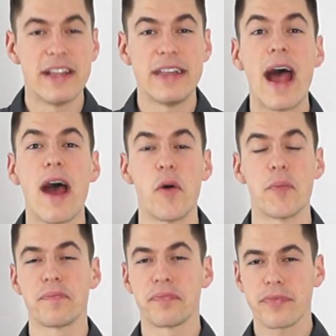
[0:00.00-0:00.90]

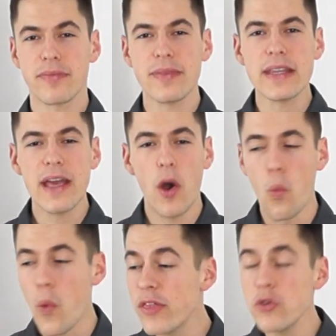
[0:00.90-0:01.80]
Now,
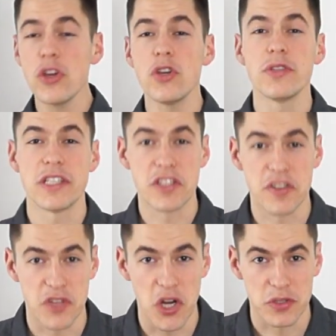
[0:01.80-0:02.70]
when do you use each
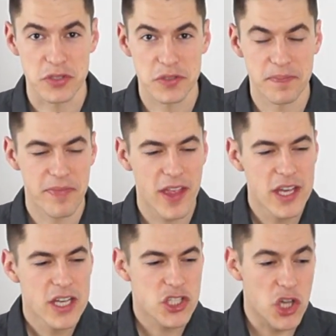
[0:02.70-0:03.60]
of those?
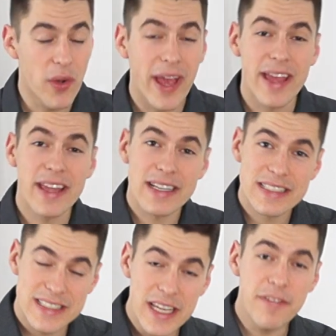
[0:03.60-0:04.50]
So a
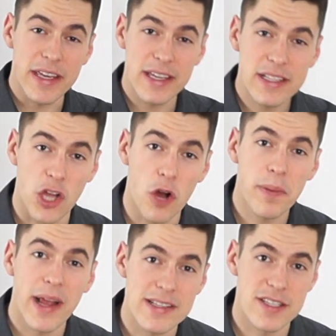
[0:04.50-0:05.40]
CV, the
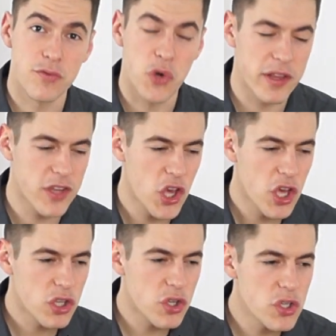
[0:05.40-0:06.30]
comprehensive one,
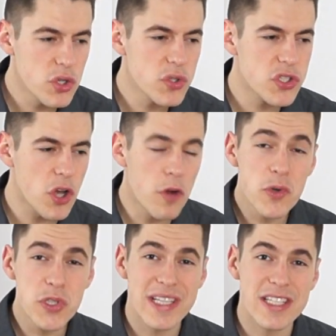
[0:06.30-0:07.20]
you use
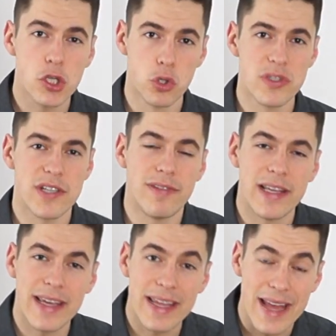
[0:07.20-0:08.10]
almost
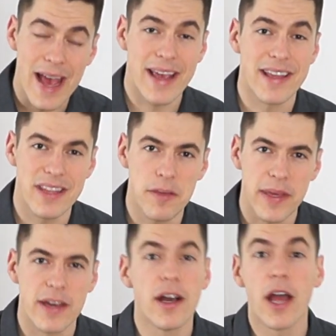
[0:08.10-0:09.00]
exclusively in
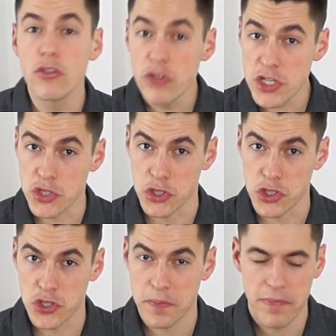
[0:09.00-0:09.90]
academia and
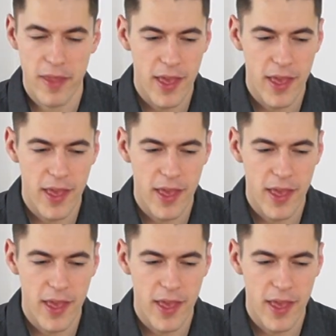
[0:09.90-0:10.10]
research.